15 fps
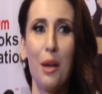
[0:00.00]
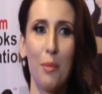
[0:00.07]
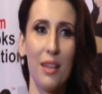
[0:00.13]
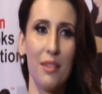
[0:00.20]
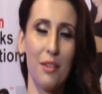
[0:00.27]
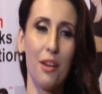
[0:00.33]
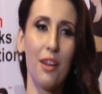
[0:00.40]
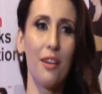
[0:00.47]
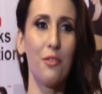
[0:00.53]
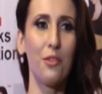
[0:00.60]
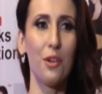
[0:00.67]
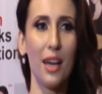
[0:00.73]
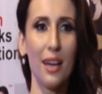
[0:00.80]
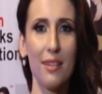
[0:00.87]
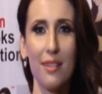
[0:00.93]
Basically you have
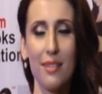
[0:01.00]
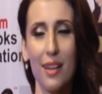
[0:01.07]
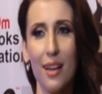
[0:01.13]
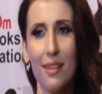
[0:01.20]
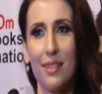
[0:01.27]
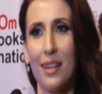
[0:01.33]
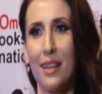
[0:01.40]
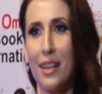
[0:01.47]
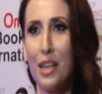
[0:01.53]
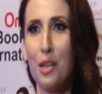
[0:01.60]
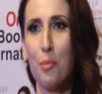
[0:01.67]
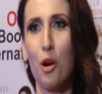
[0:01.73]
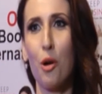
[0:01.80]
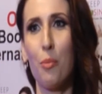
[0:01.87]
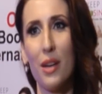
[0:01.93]
to exercise and
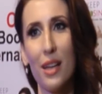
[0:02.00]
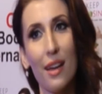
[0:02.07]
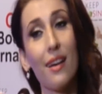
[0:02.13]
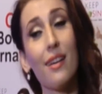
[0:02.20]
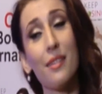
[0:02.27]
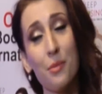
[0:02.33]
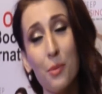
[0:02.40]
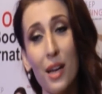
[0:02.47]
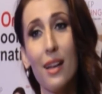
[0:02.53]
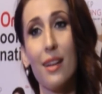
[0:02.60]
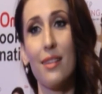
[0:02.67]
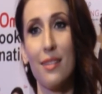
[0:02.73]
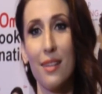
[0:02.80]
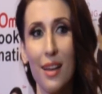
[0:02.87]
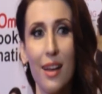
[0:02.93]
eat properly, as well
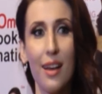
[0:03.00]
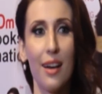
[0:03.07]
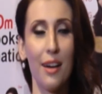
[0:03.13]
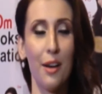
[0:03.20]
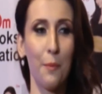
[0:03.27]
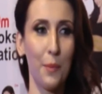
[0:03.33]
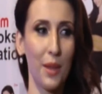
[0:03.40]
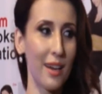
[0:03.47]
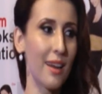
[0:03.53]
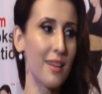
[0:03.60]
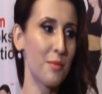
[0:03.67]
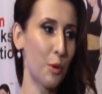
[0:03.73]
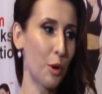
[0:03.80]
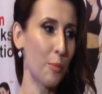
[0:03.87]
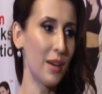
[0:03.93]
as
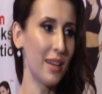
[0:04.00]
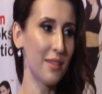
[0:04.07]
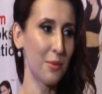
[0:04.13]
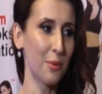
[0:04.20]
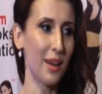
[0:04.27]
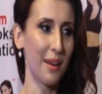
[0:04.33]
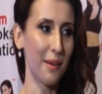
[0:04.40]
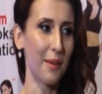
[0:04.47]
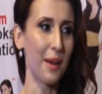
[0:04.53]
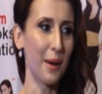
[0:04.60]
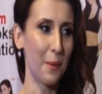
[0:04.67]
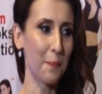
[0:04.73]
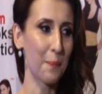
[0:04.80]
rest properly as well. Yeah.